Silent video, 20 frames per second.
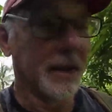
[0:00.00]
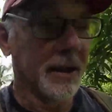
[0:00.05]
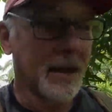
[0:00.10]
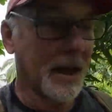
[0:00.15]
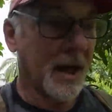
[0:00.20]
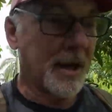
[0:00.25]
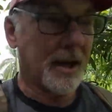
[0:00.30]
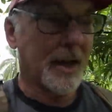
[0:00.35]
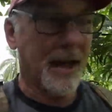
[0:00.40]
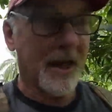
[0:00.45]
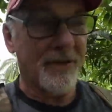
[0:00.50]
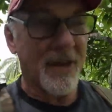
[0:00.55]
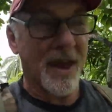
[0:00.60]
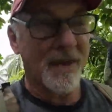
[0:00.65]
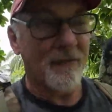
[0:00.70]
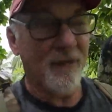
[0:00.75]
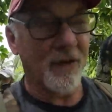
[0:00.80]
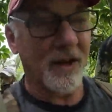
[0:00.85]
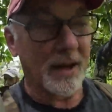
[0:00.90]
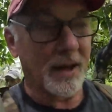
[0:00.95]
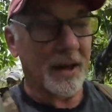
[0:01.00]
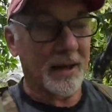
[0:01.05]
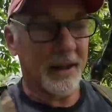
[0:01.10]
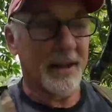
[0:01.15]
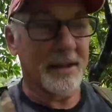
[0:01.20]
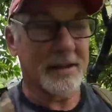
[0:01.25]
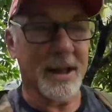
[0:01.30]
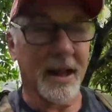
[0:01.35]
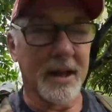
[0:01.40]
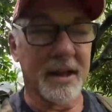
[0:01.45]
kind of got that feeling.
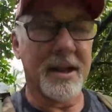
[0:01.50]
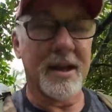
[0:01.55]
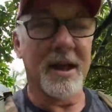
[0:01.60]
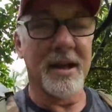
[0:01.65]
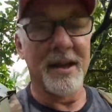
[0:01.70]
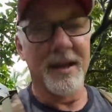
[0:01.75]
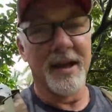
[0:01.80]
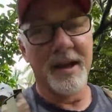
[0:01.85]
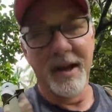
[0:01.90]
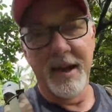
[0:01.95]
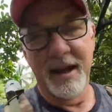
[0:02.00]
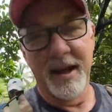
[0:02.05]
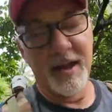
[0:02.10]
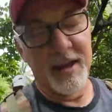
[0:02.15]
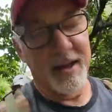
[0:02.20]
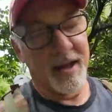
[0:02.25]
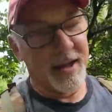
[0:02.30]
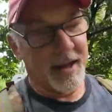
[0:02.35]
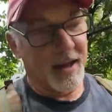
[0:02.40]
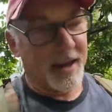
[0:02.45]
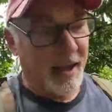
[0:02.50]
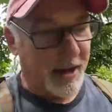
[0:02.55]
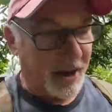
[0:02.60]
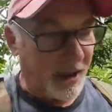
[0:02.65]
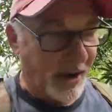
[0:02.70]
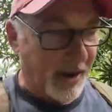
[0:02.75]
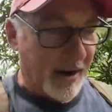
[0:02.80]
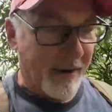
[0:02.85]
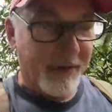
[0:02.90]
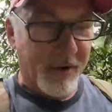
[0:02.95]
It's like,
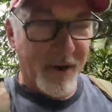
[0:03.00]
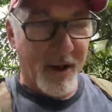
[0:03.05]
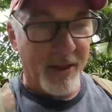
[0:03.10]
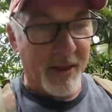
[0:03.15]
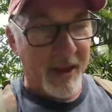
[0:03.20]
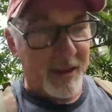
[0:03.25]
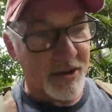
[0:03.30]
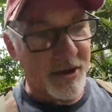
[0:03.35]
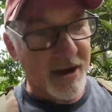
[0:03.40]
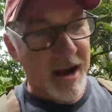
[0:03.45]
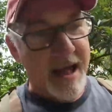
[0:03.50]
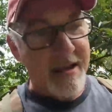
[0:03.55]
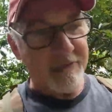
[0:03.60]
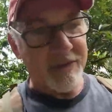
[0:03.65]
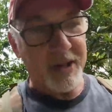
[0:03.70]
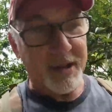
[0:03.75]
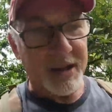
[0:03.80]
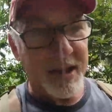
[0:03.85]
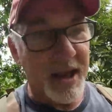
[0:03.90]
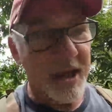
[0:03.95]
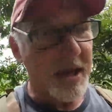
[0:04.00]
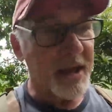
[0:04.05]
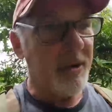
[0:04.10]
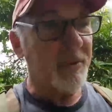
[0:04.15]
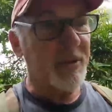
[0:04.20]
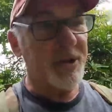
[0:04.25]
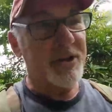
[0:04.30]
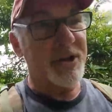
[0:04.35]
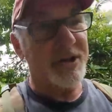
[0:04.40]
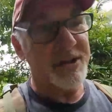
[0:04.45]
you know, after all that traveling, it
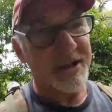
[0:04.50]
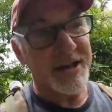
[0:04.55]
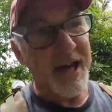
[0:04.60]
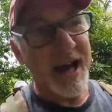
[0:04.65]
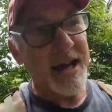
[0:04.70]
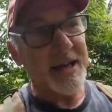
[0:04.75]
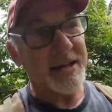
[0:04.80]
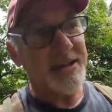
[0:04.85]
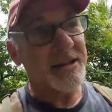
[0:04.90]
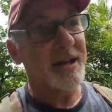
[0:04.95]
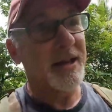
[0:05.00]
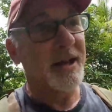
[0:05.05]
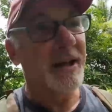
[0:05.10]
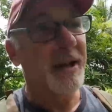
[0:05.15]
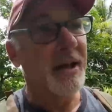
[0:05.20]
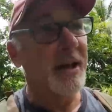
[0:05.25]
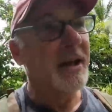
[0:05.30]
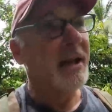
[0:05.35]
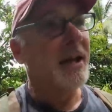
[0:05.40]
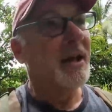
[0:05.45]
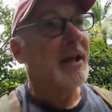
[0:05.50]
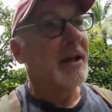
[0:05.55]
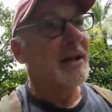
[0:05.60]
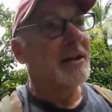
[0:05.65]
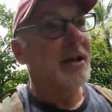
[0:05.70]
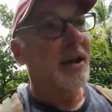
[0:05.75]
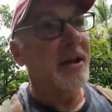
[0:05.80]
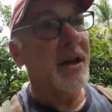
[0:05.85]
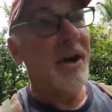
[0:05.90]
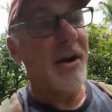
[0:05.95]
was just nice
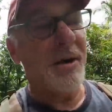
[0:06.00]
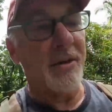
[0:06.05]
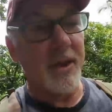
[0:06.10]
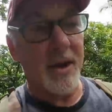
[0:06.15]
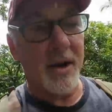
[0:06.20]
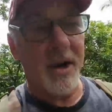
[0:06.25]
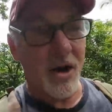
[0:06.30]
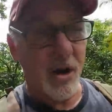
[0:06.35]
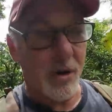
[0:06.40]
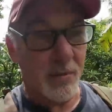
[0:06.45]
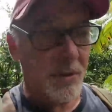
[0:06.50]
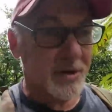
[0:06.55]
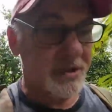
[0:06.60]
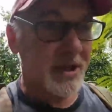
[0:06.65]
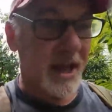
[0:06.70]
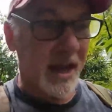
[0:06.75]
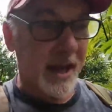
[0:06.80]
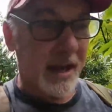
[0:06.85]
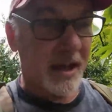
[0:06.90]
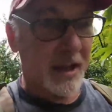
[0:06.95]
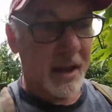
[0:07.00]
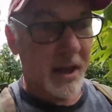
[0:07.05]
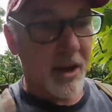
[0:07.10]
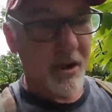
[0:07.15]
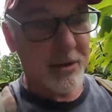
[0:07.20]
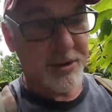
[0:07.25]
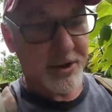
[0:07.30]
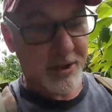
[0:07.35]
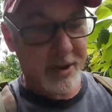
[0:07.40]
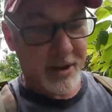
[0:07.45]
to know that home was getting
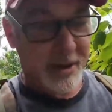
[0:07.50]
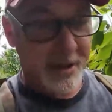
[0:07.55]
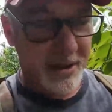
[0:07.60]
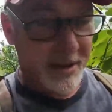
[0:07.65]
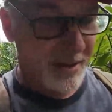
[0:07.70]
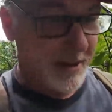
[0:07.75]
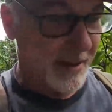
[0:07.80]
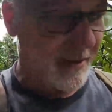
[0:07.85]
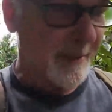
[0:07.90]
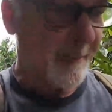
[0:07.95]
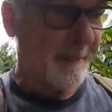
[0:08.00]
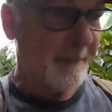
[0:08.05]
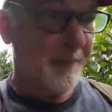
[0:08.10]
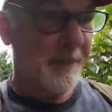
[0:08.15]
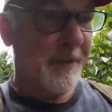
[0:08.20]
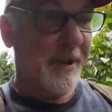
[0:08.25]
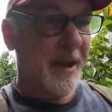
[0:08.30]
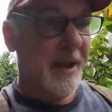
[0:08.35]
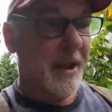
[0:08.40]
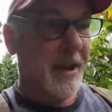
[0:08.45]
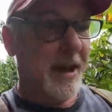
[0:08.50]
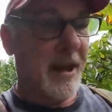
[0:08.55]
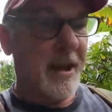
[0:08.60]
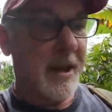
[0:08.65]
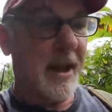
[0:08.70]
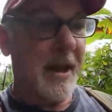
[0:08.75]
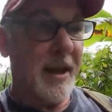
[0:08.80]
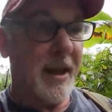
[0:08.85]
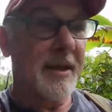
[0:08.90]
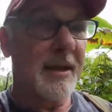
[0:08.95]
closer.
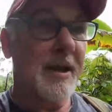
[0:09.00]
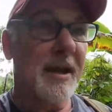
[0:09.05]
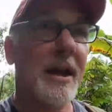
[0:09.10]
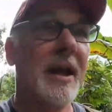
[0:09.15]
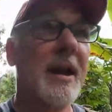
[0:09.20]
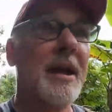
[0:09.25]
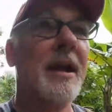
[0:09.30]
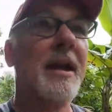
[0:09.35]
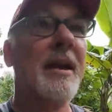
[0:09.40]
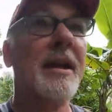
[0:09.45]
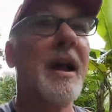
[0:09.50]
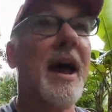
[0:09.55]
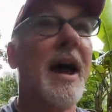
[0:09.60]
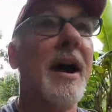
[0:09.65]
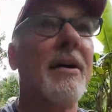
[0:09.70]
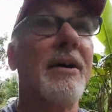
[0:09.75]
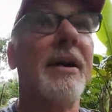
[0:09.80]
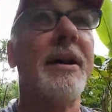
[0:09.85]
And now